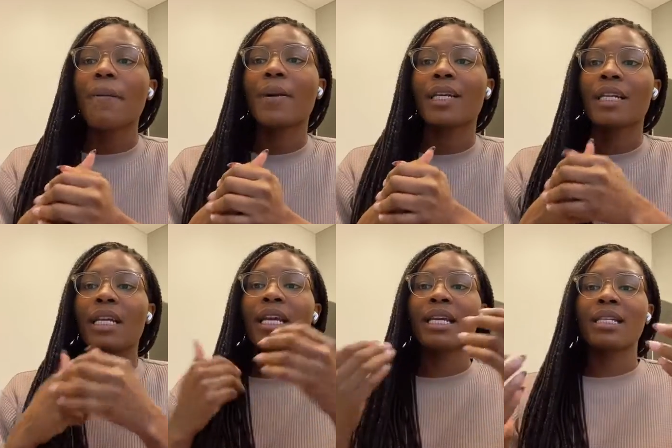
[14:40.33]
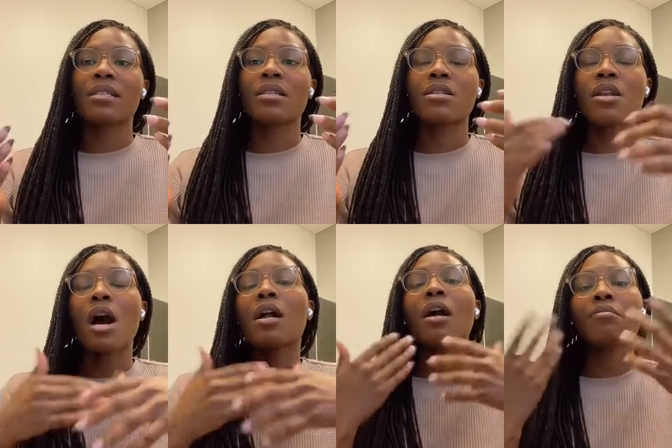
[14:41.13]
but it's
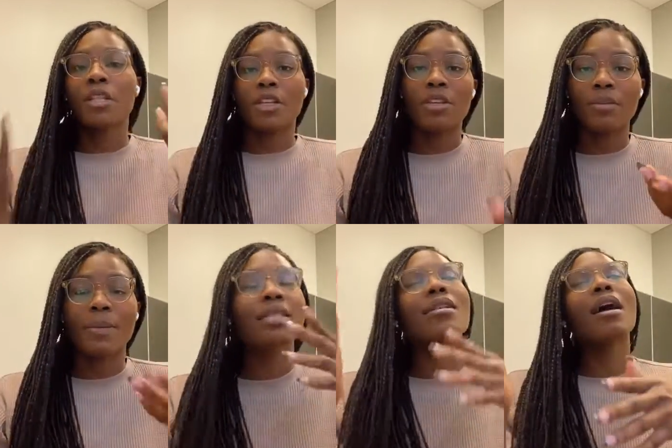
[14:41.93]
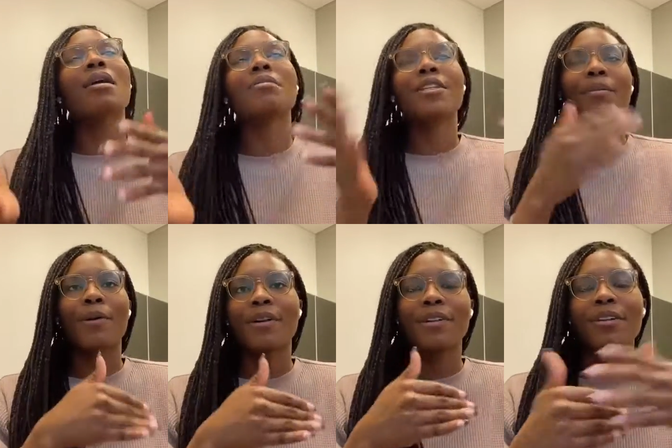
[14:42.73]
not up to your
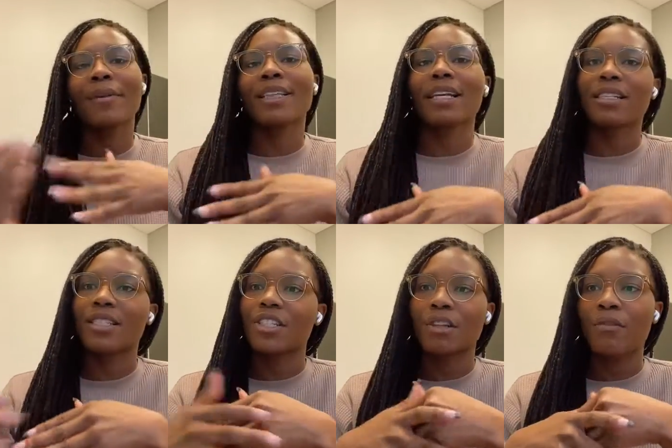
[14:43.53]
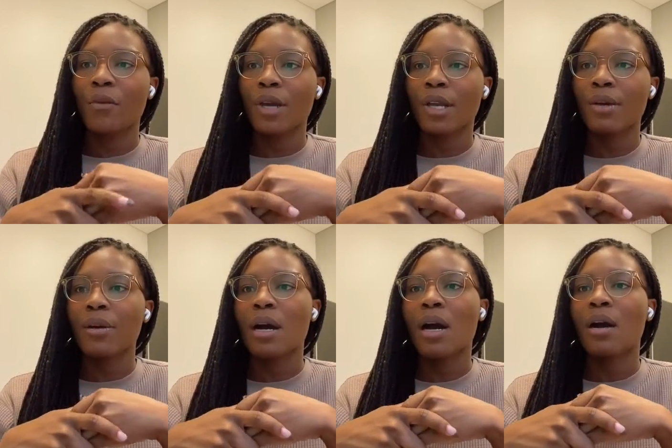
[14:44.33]
partner to make that decision for you.